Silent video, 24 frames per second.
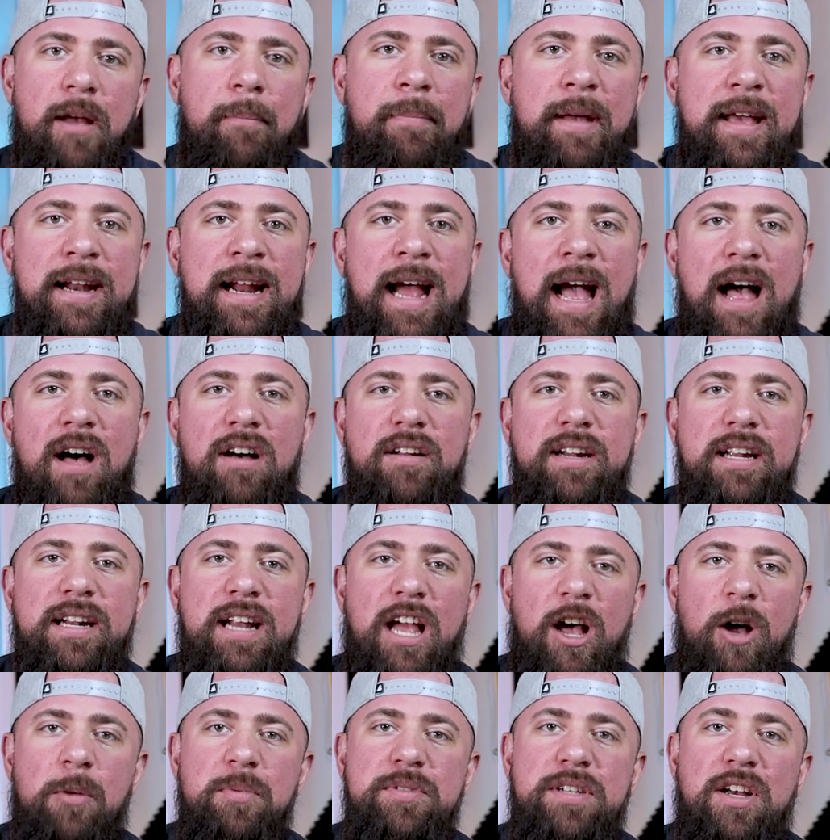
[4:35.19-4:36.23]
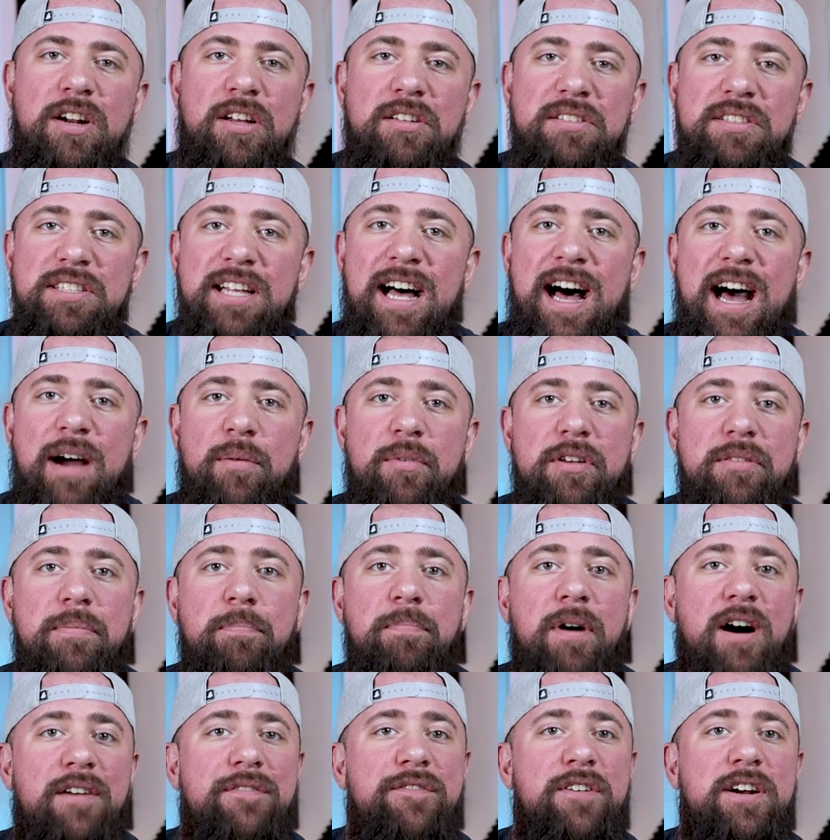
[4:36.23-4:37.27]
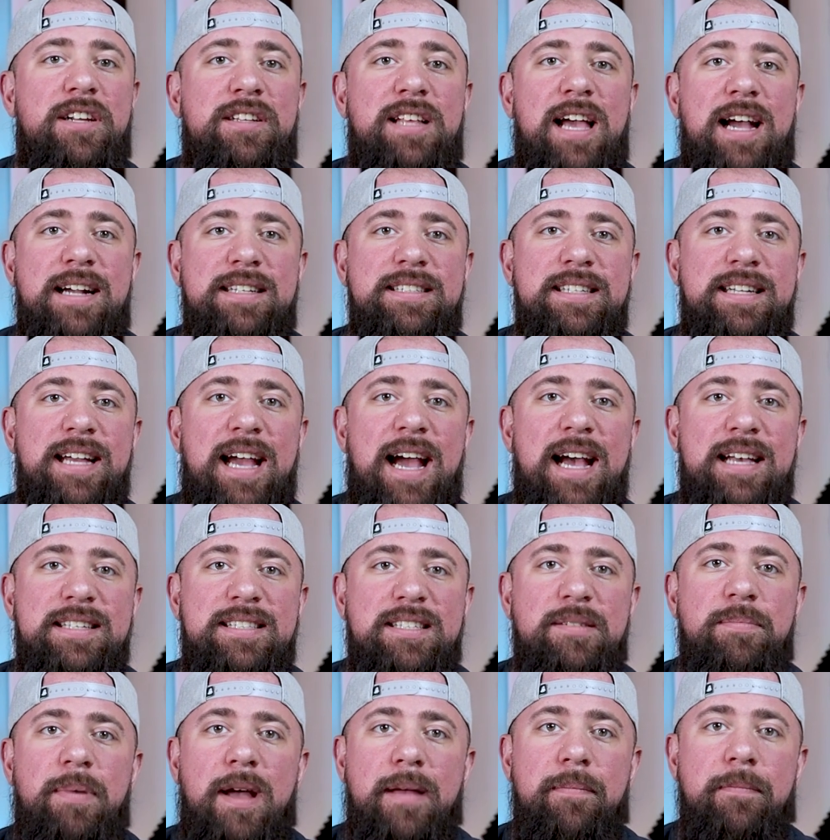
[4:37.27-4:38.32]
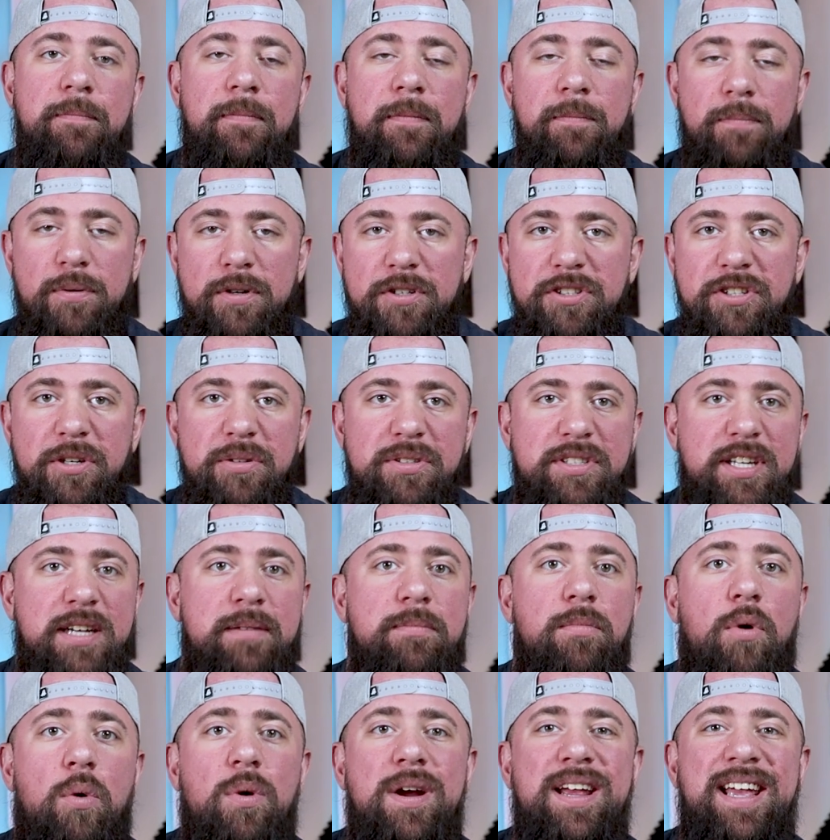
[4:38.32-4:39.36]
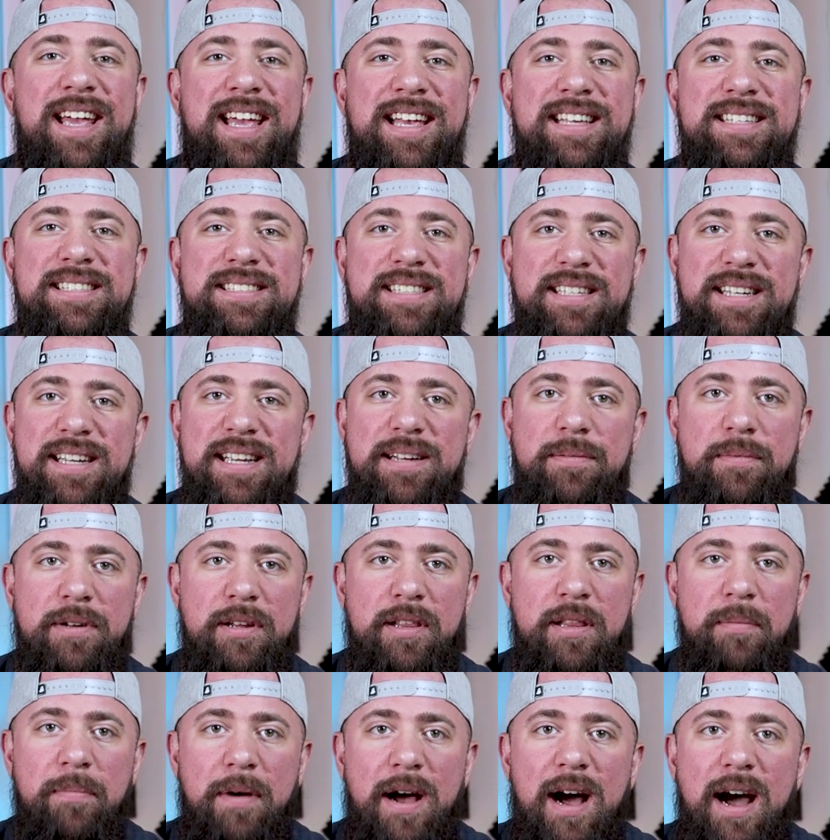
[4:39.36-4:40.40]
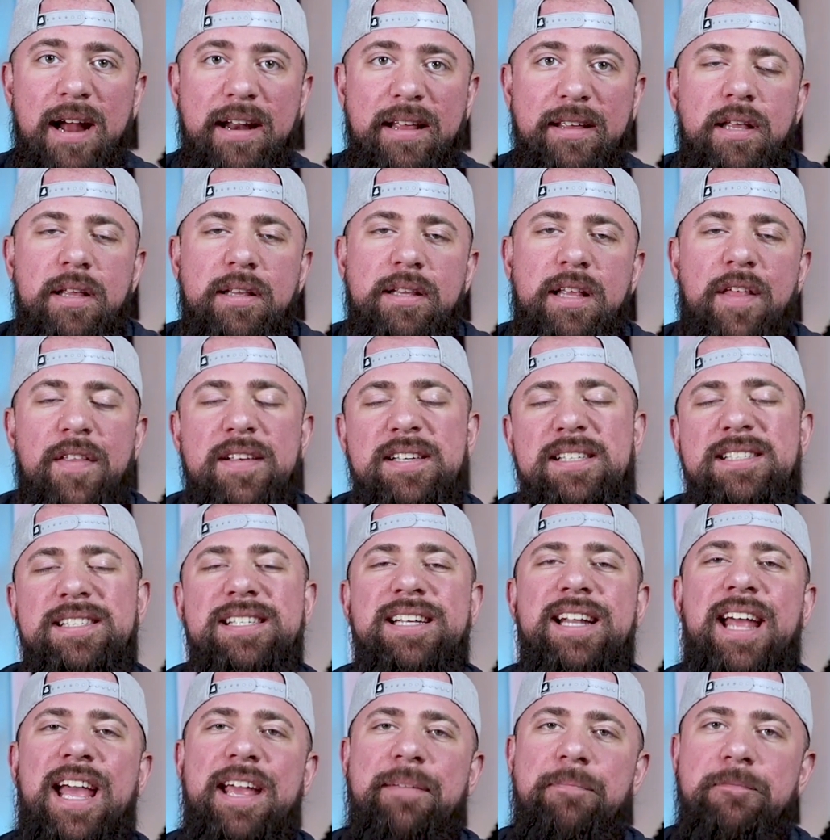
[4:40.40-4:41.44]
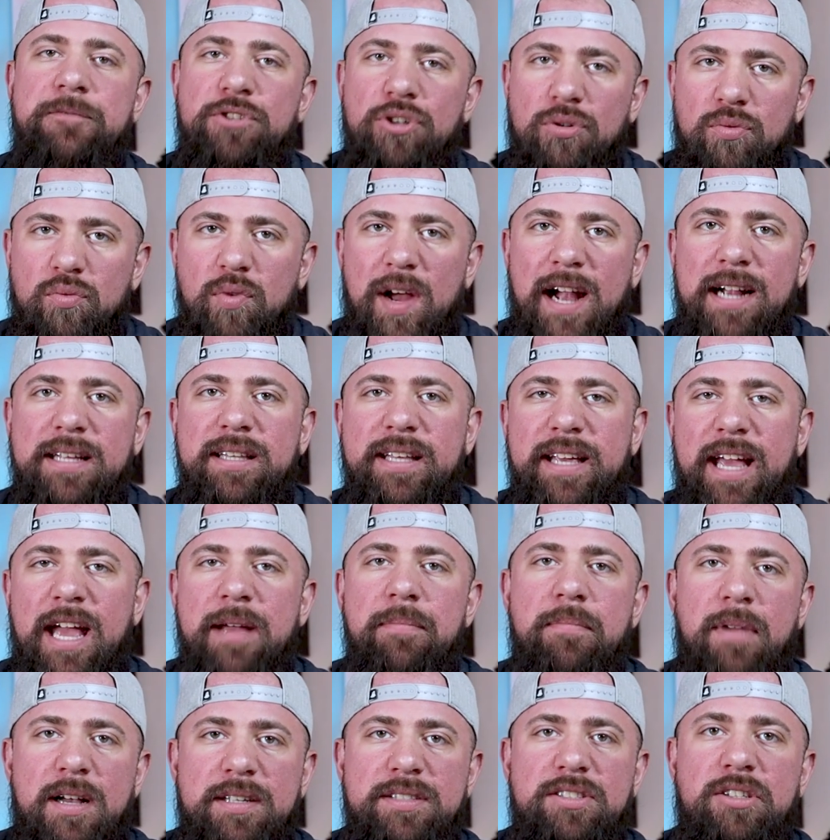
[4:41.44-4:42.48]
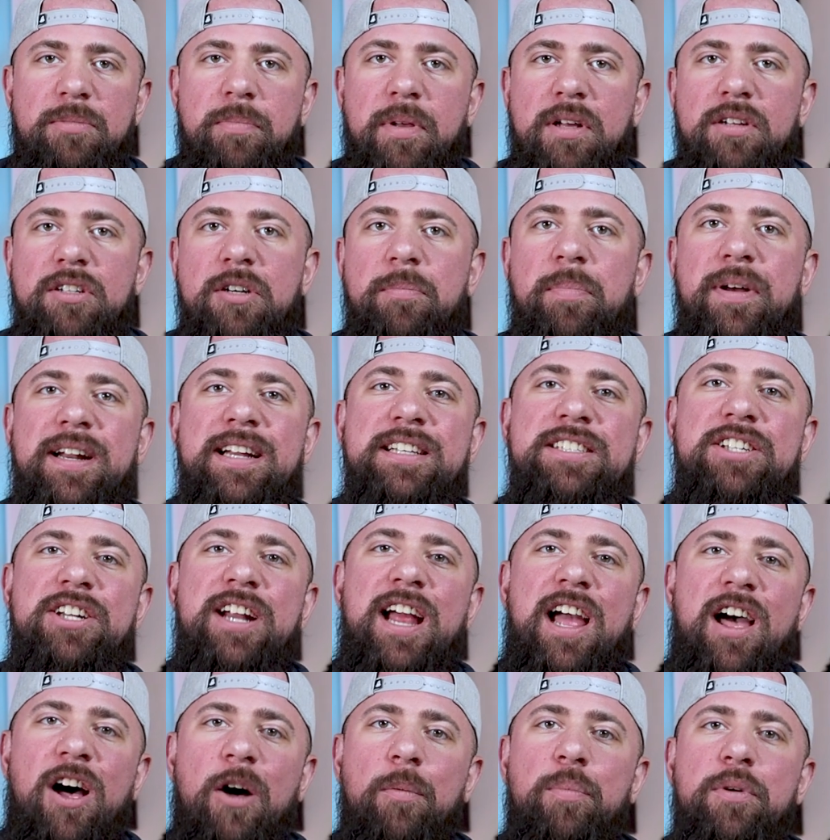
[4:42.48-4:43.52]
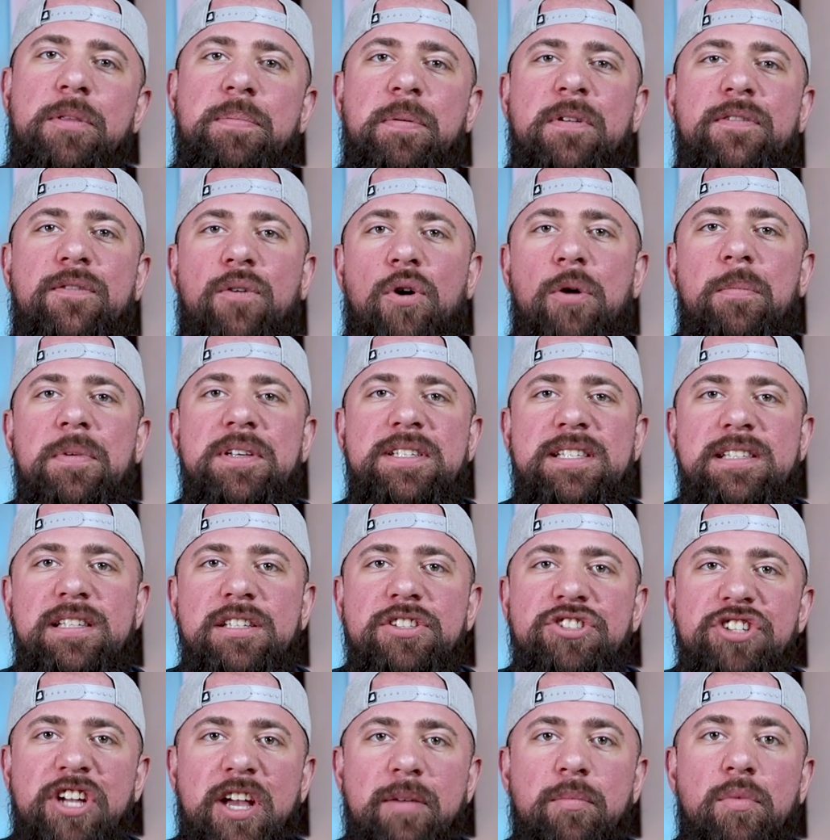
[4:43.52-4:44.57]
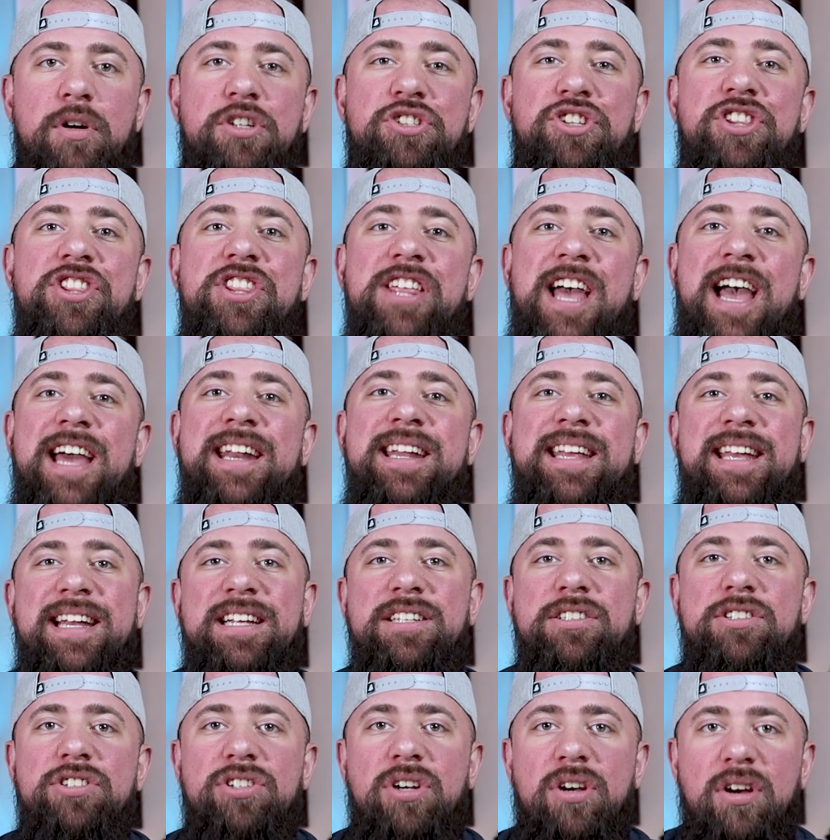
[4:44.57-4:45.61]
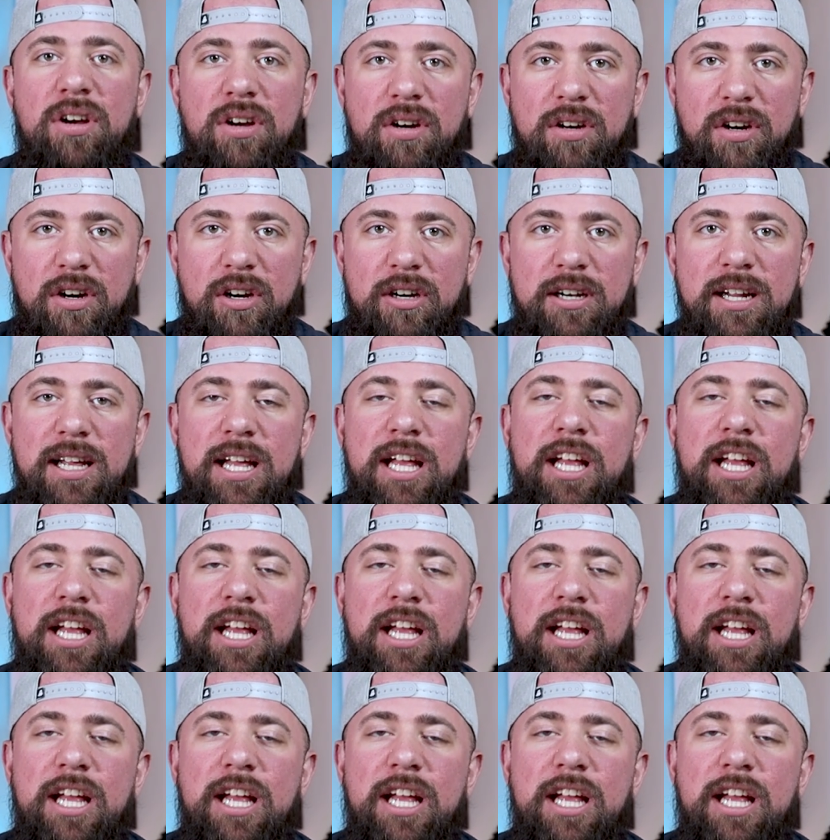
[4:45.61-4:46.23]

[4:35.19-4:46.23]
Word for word: Beta-alanine helps out a lot with buffering lactic acid by producing more histidine in the body. Now, this isn't a directly a muscle builder, but it's going to help with performance in the gym, which then in turn